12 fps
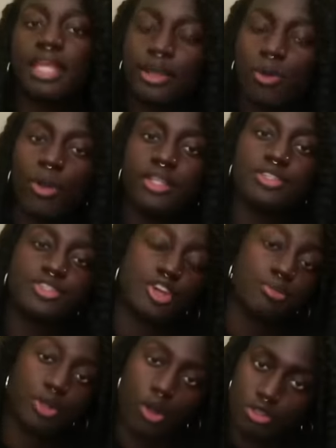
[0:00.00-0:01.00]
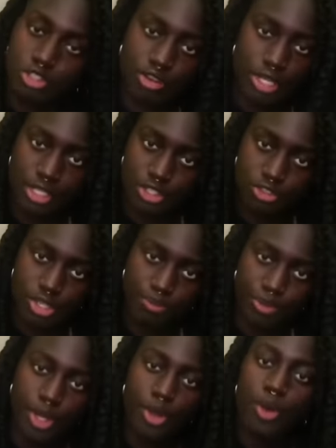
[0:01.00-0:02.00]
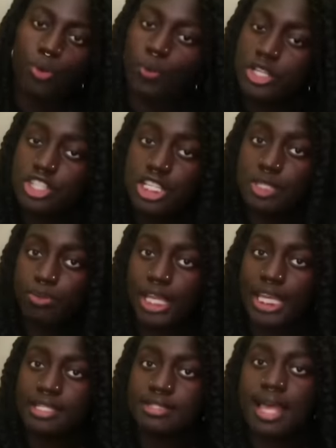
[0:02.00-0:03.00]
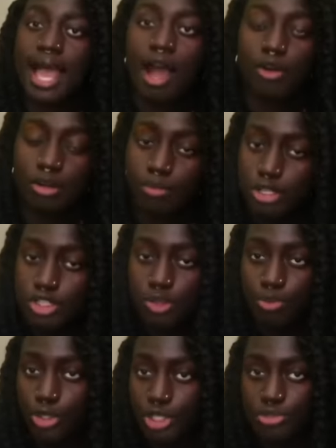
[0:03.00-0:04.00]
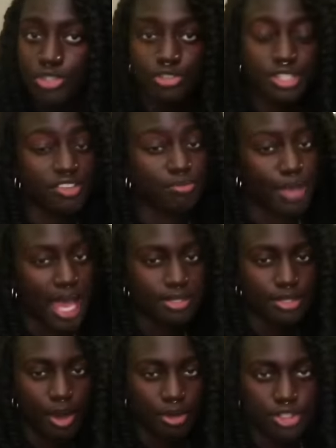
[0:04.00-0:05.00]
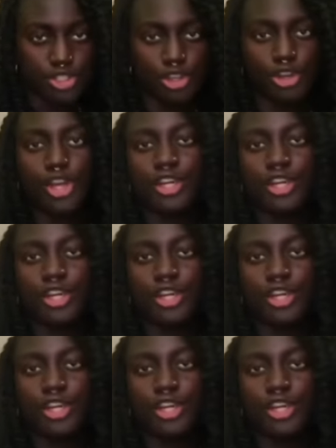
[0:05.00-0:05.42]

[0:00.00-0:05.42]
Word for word: they coined the term culture industry, which explains how commercial producers of mass culture